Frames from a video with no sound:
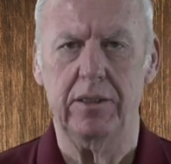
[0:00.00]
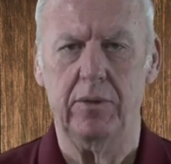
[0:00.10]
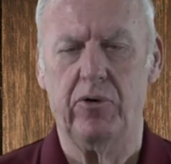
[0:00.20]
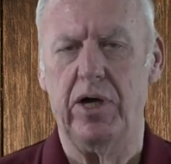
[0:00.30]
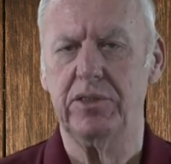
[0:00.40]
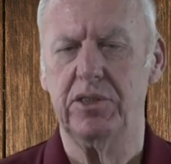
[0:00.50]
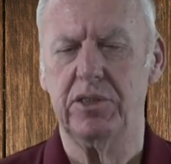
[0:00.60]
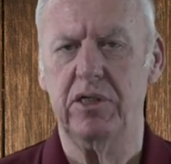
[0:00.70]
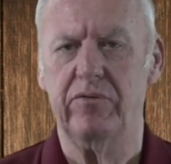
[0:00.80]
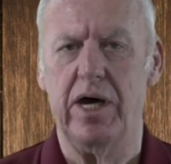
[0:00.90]
The
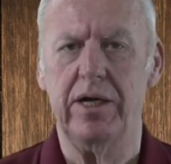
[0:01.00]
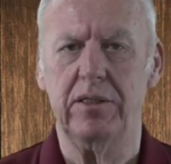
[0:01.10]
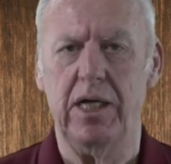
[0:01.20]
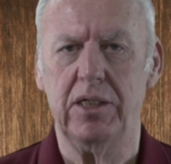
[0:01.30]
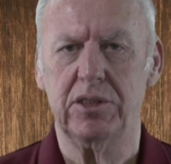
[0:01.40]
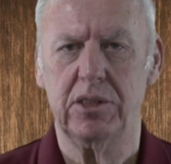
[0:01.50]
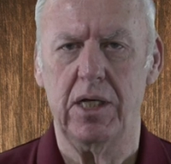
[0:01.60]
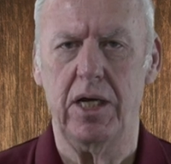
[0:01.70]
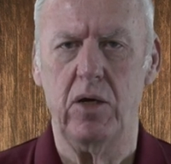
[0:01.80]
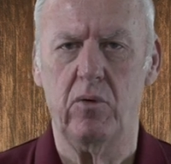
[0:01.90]
process in Nevada takes
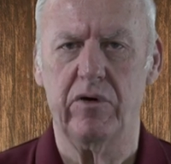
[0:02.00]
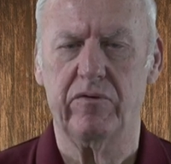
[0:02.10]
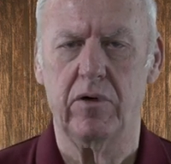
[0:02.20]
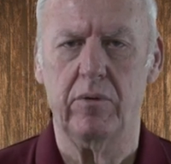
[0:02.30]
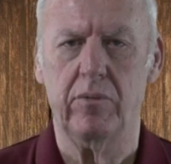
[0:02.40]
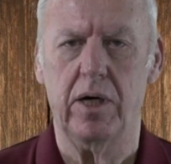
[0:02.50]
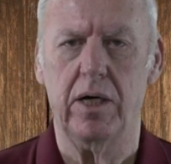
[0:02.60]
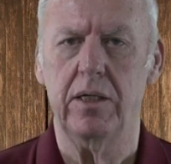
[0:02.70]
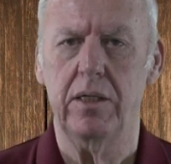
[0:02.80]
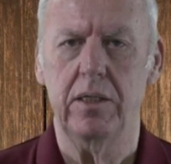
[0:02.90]
anywhere from uh,